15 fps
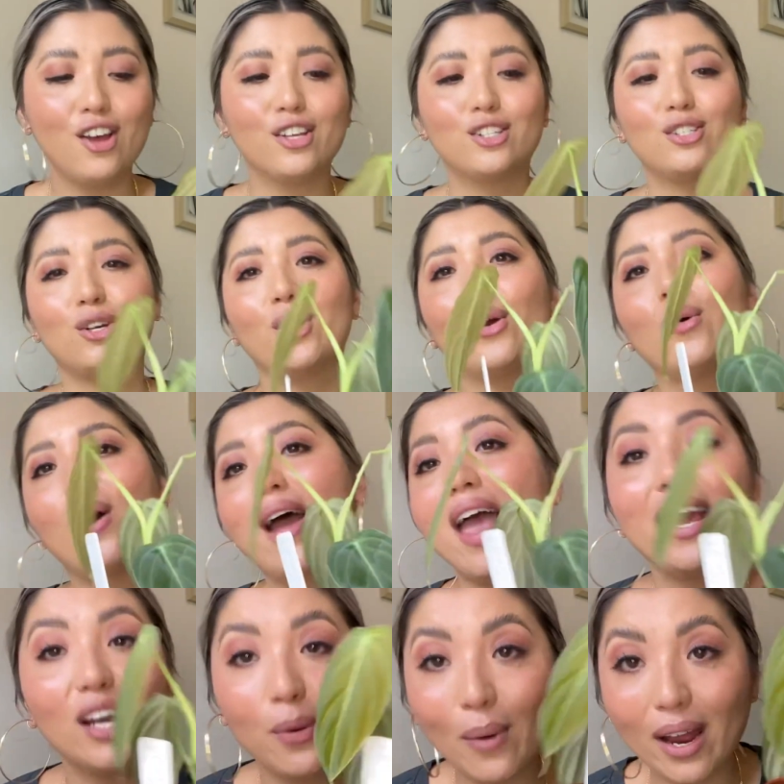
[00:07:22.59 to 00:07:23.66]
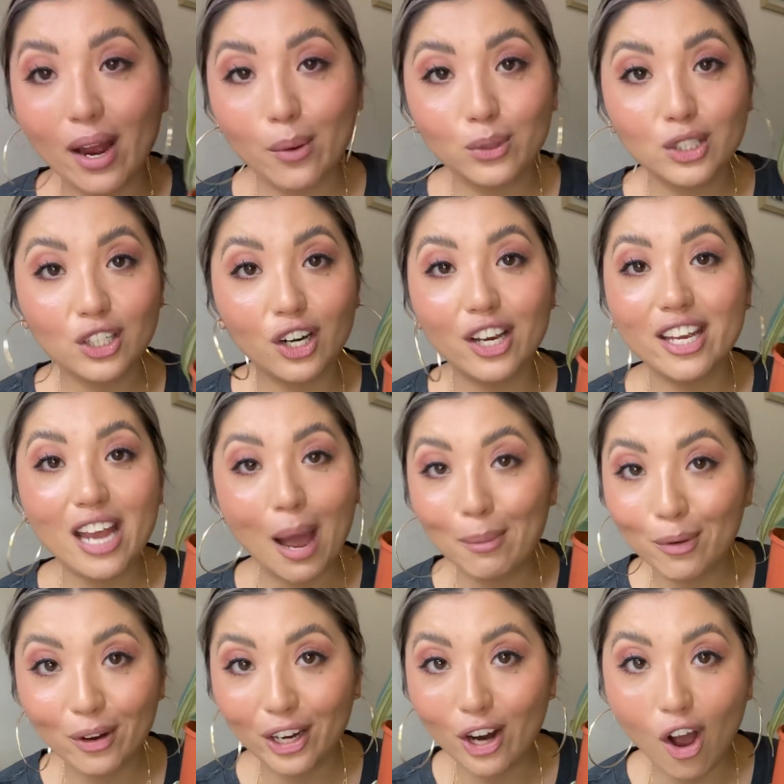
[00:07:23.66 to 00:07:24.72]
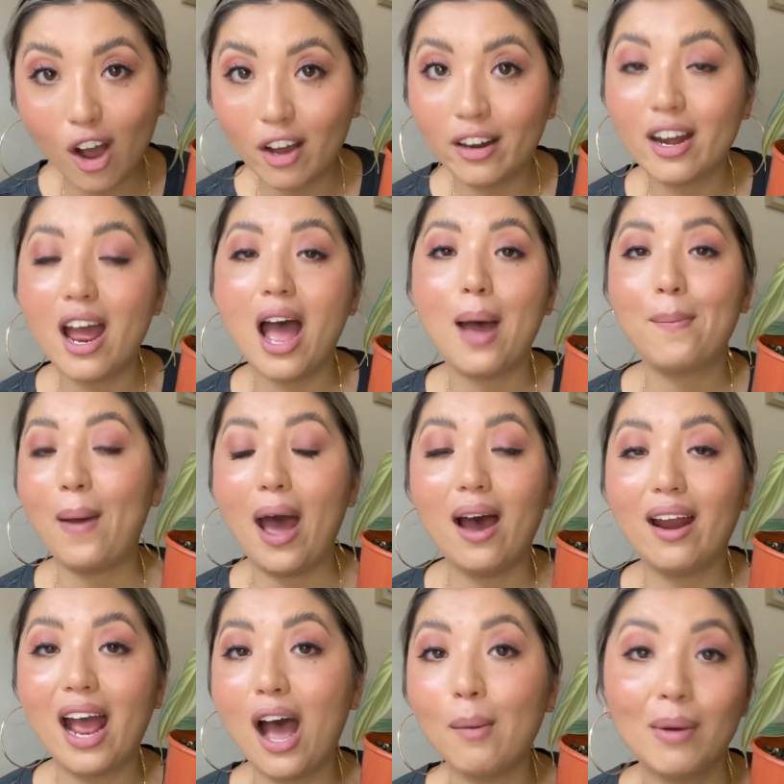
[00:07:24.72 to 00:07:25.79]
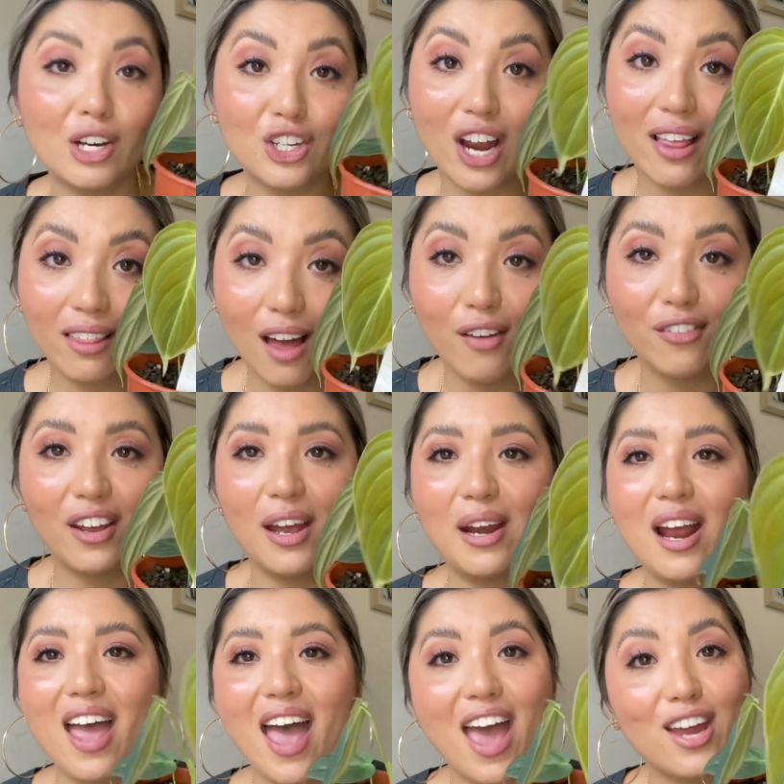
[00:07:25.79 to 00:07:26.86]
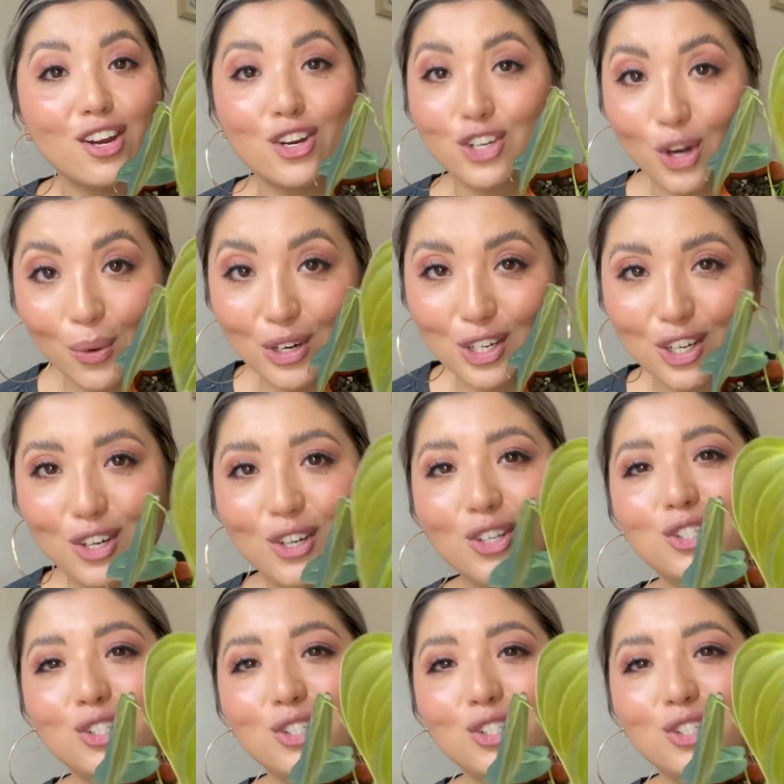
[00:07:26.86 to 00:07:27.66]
So anyway, I will start yammering on about how much I love it and show it to you.